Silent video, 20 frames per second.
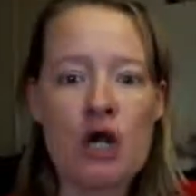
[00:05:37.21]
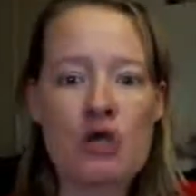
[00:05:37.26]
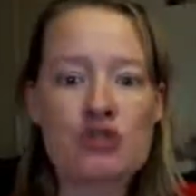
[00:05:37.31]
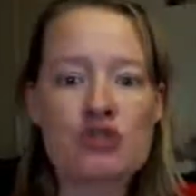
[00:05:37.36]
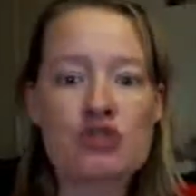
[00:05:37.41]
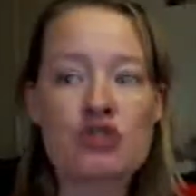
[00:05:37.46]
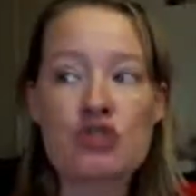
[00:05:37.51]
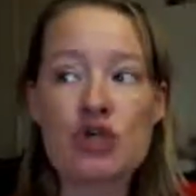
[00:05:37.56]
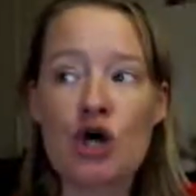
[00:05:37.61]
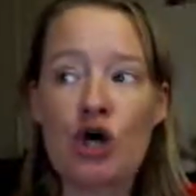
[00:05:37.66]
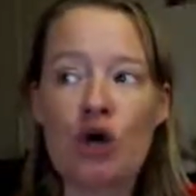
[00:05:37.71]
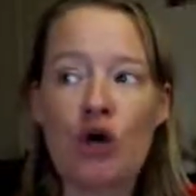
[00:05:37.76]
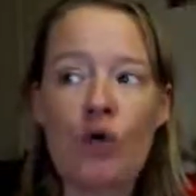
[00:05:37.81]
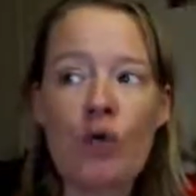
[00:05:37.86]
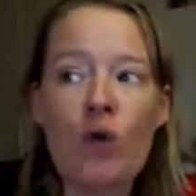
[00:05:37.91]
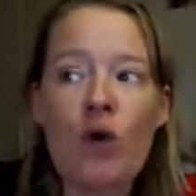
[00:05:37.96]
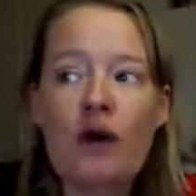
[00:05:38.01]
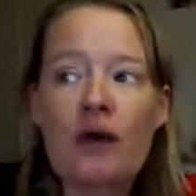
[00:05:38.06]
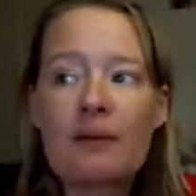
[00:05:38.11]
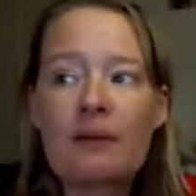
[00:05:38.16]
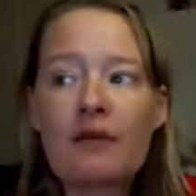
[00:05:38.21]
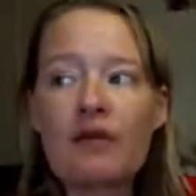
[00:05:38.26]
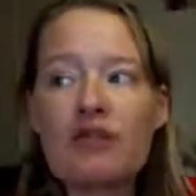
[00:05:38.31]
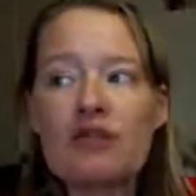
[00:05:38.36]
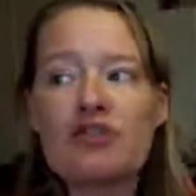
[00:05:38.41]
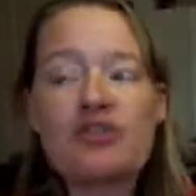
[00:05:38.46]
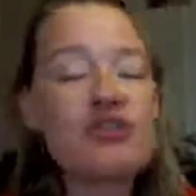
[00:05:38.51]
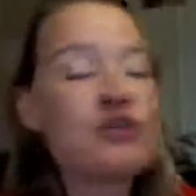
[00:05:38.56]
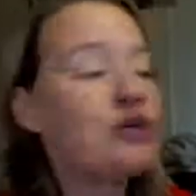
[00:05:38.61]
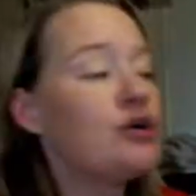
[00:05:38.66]
So what I'm going
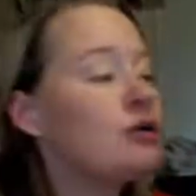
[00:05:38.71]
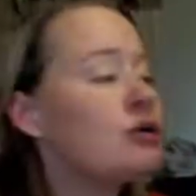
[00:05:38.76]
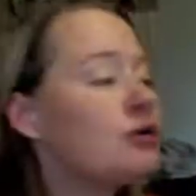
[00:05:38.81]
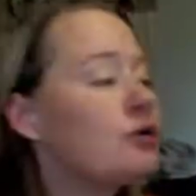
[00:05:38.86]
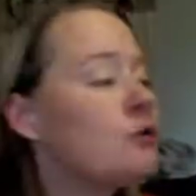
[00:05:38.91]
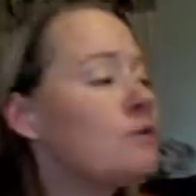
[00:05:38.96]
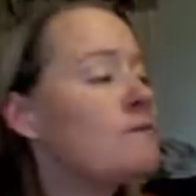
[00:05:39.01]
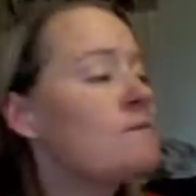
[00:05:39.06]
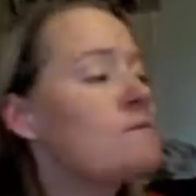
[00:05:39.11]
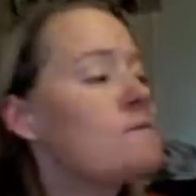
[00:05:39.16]
to do